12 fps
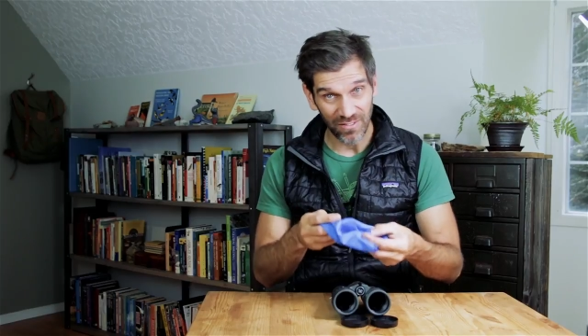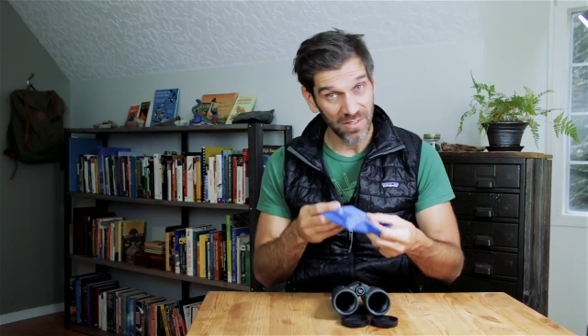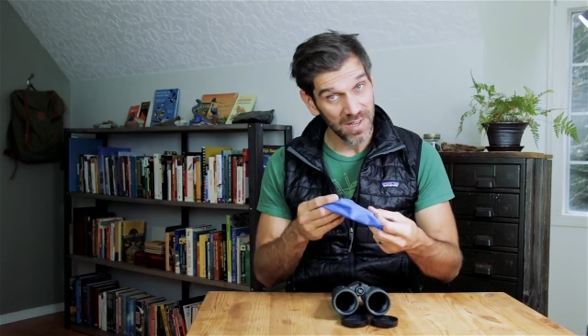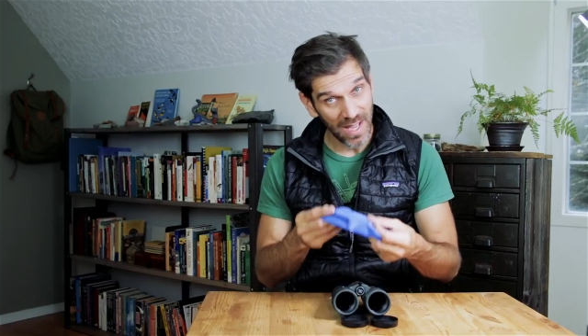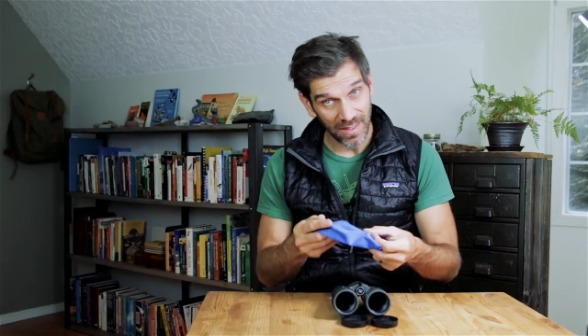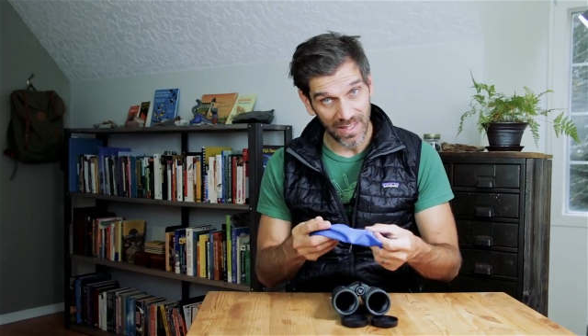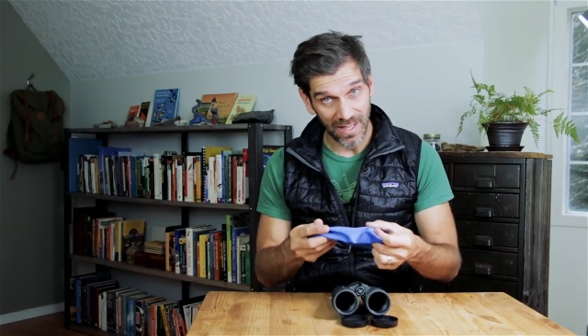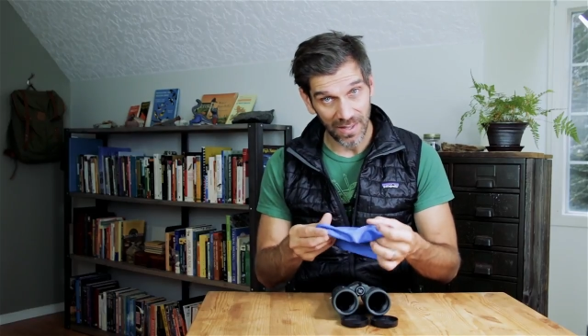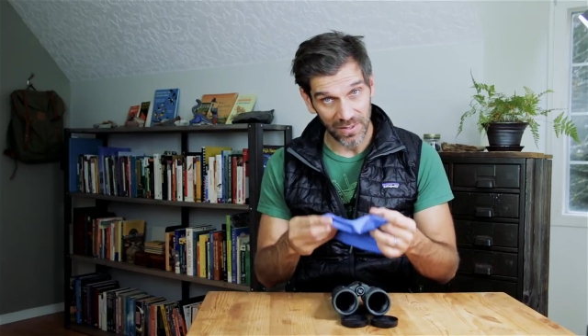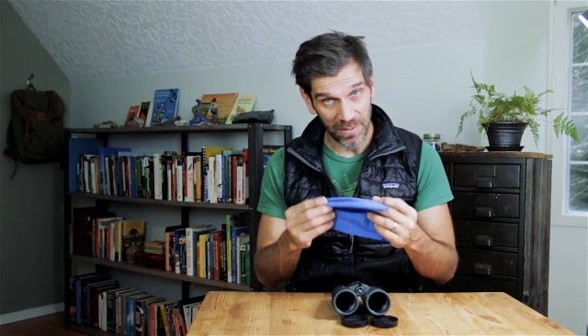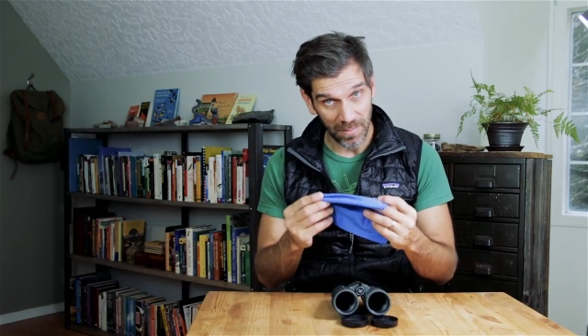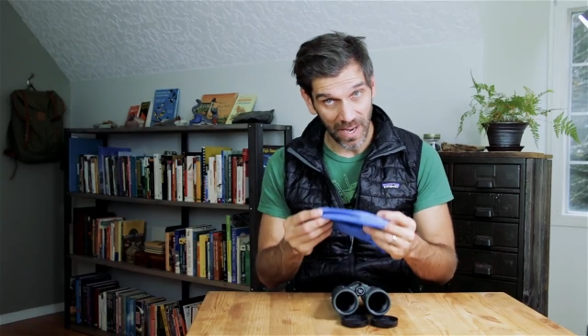if nothing
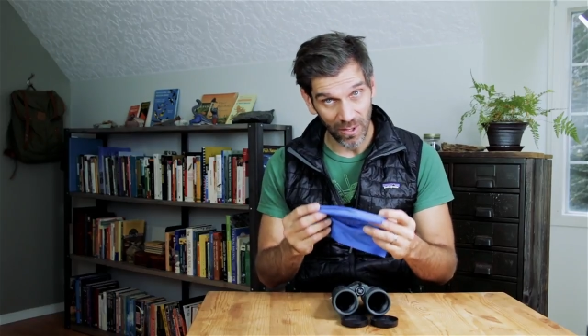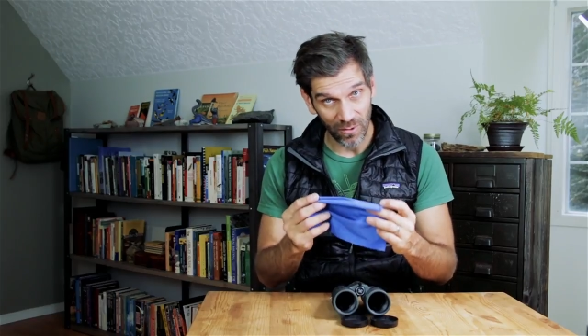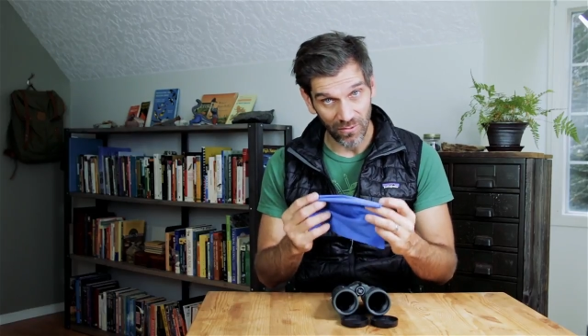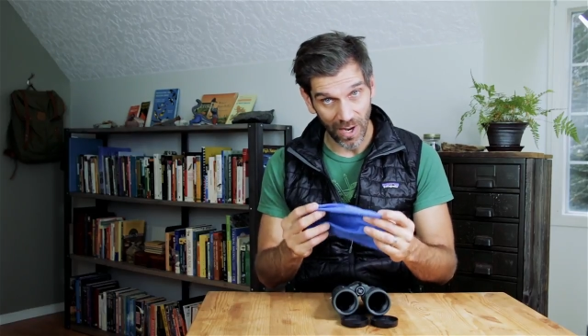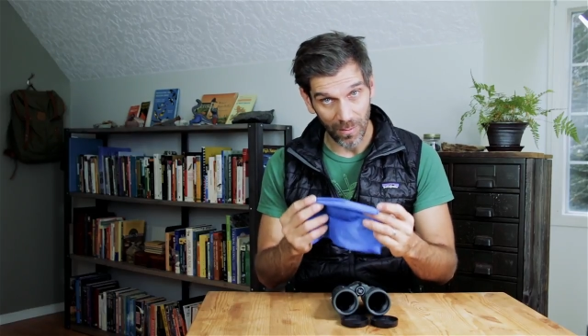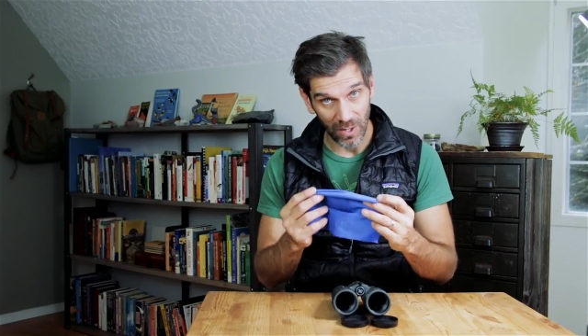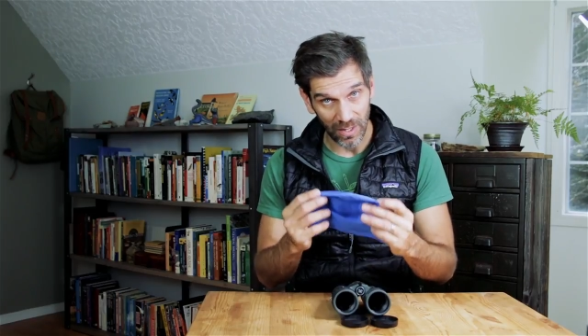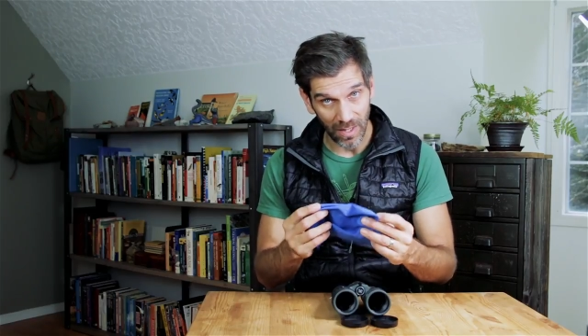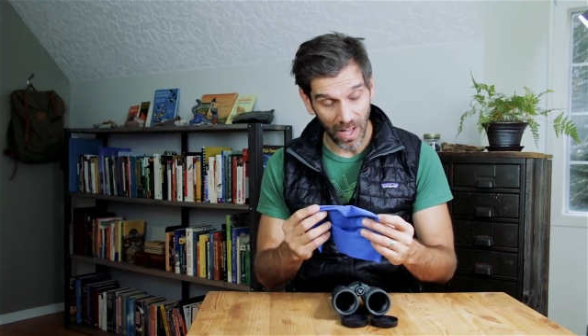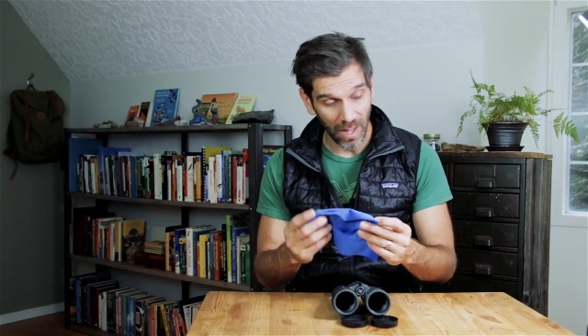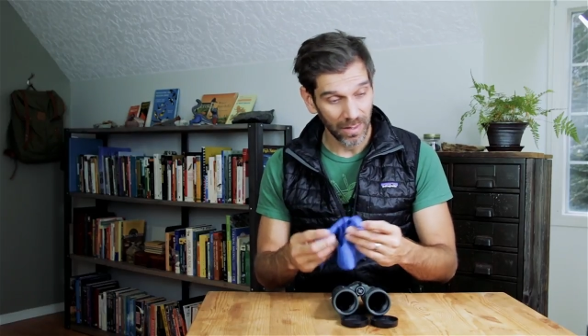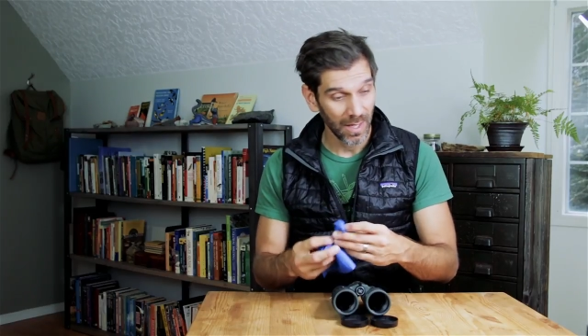else, a microfiber
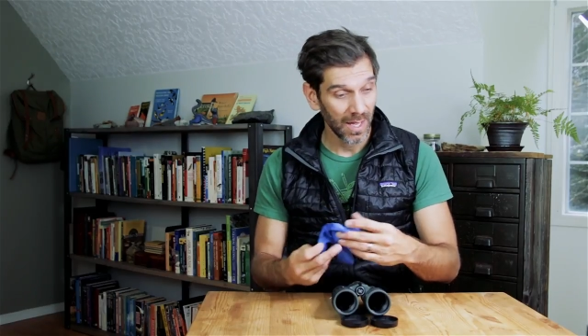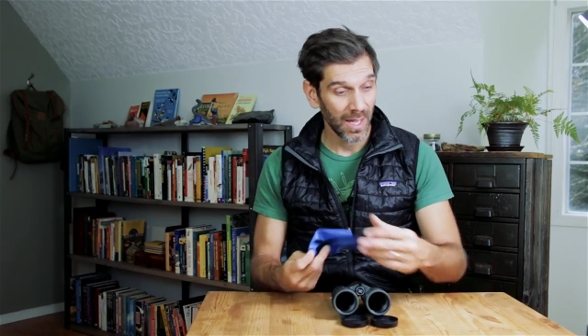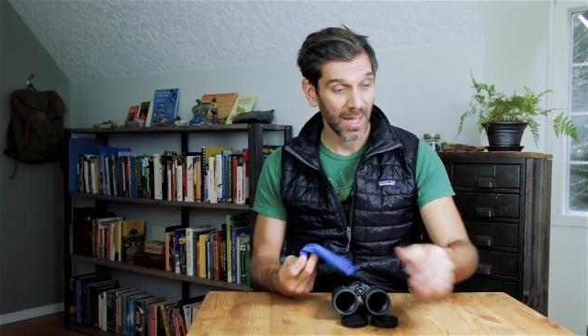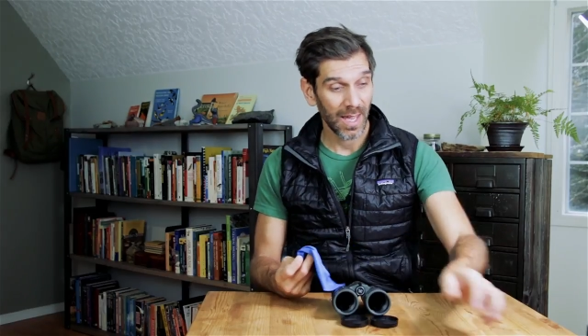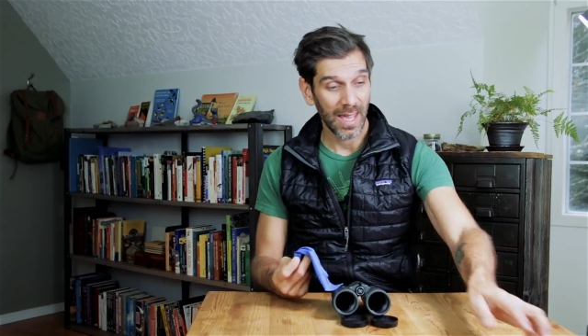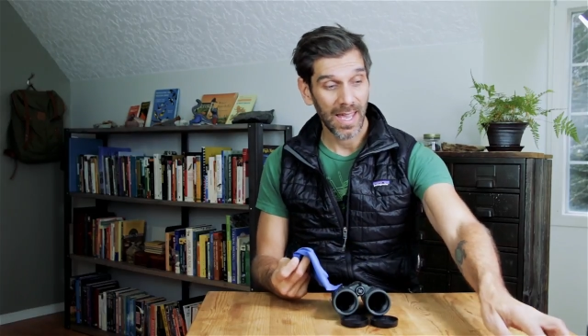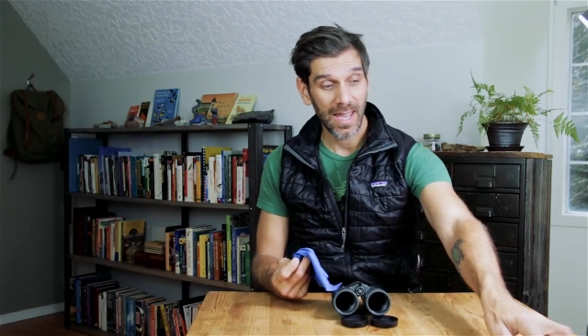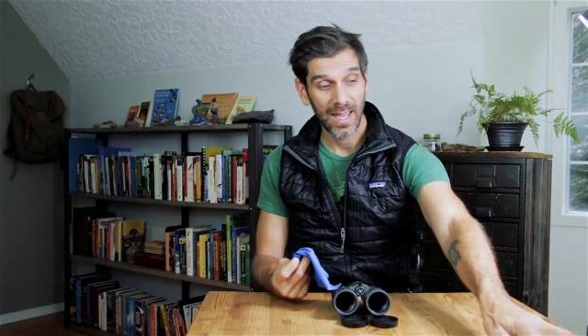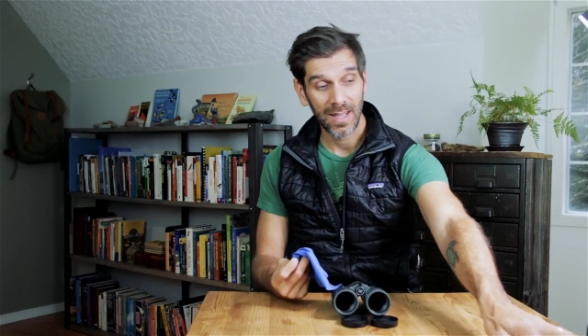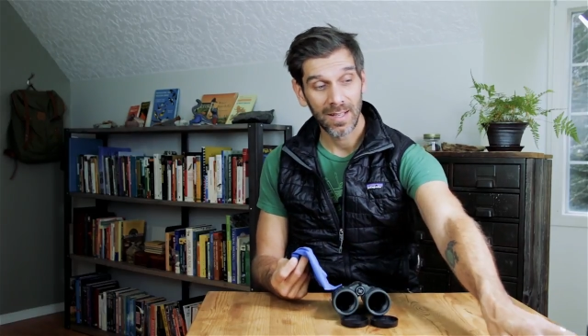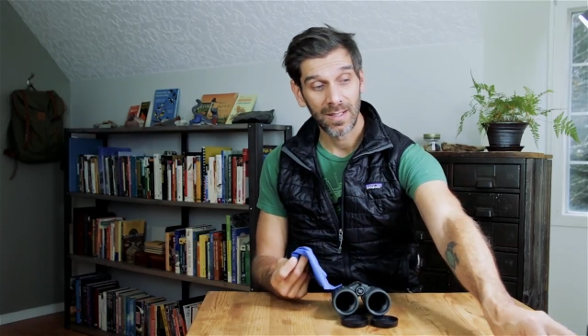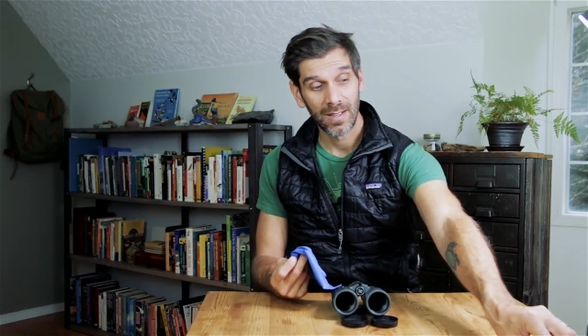cloth
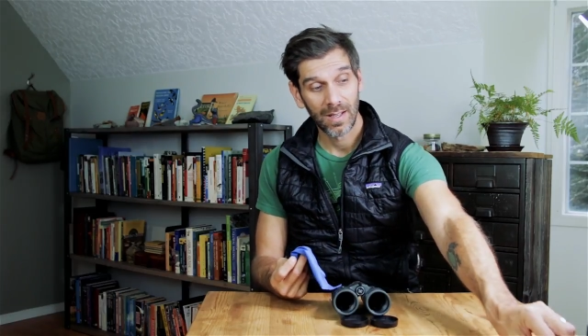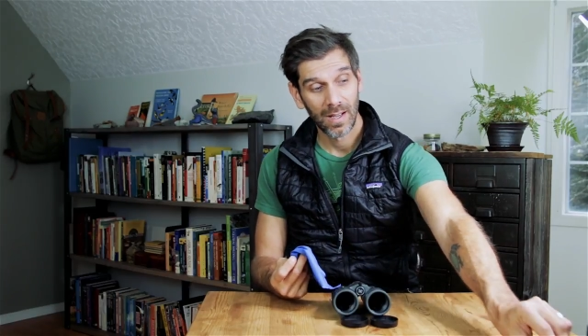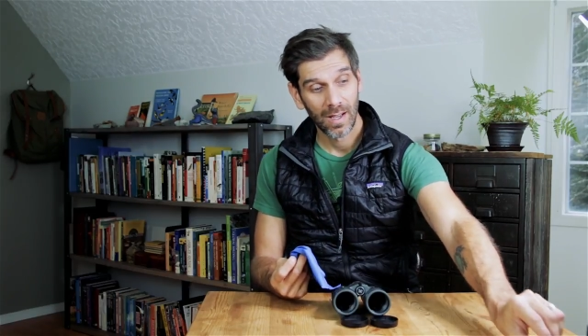and